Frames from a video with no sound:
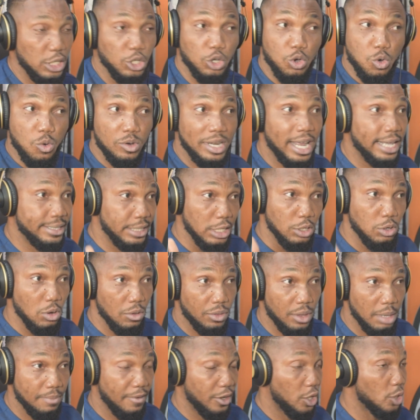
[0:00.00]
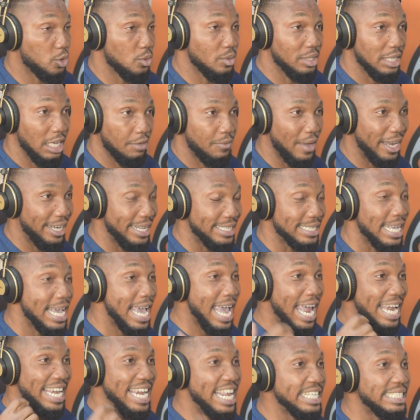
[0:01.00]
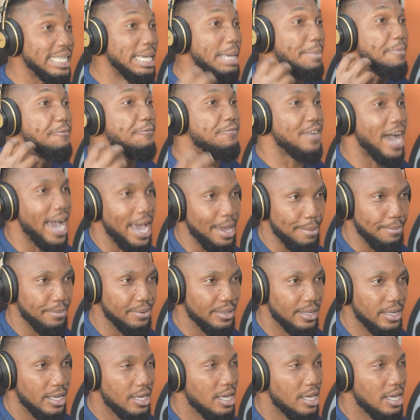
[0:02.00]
He cool, that's a good thing, but doesn't give you at least let him vibe.